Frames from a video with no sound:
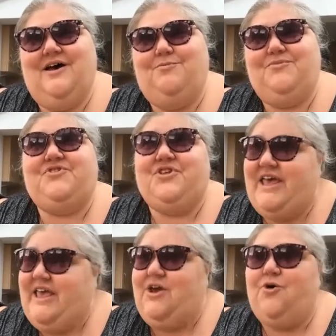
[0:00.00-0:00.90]

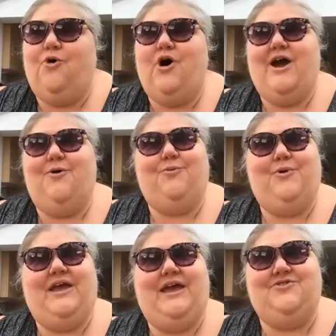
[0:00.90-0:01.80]
see, or how
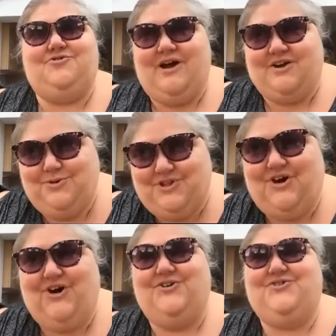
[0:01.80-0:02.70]
we interact with
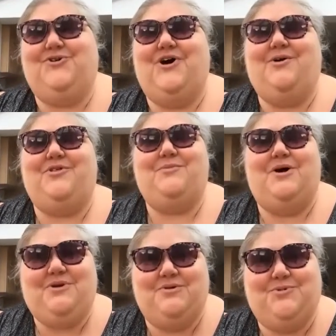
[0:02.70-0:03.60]
art, or how that
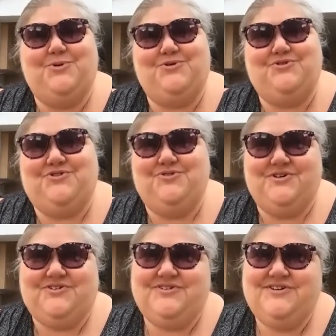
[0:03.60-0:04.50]
might be important to
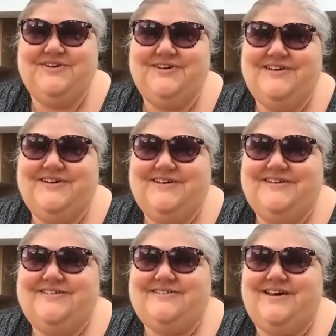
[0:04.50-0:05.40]
us.
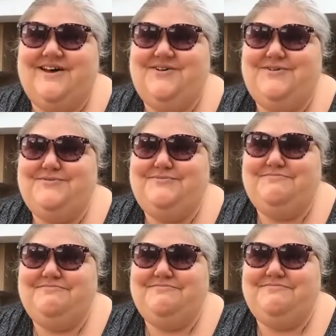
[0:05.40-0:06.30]
So
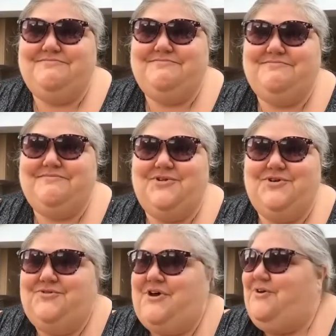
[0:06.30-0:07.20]

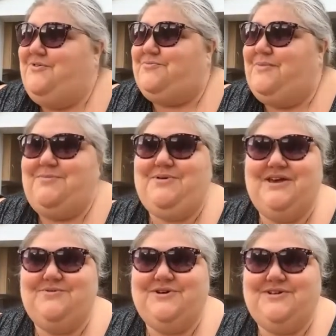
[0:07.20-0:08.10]
who knows, maybe
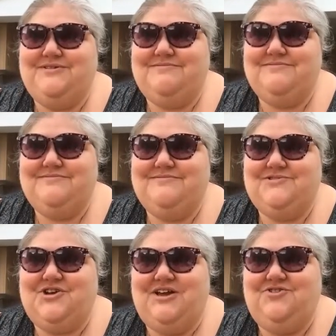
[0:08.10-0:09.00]
it will
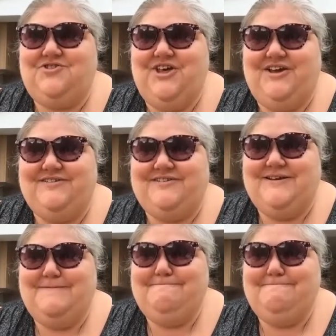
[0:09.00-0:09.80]
change things.